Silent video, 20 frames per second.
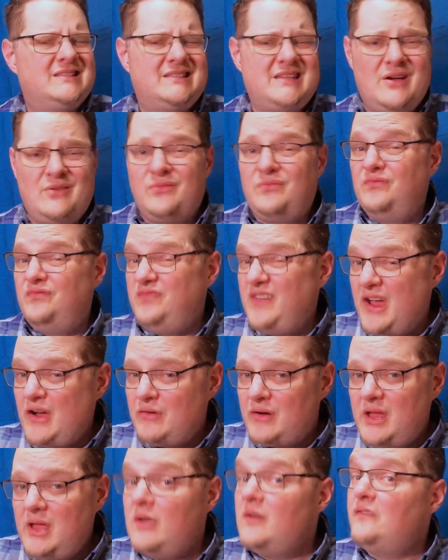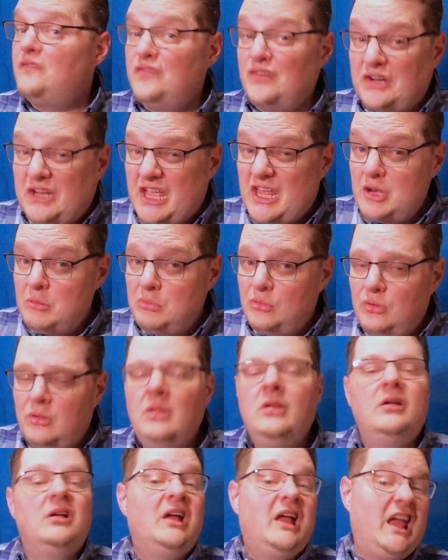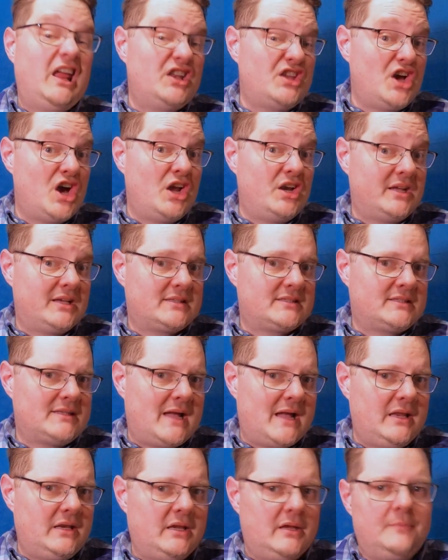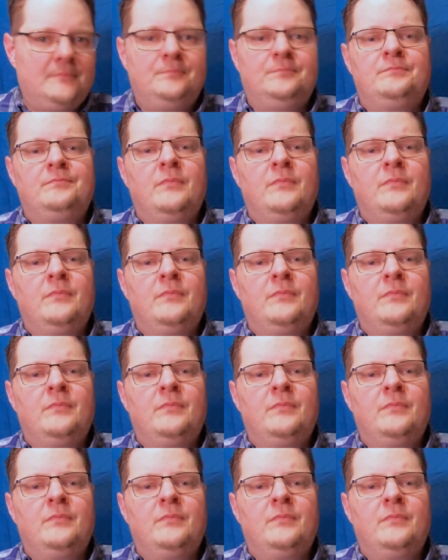sound very forgettable and unexciting.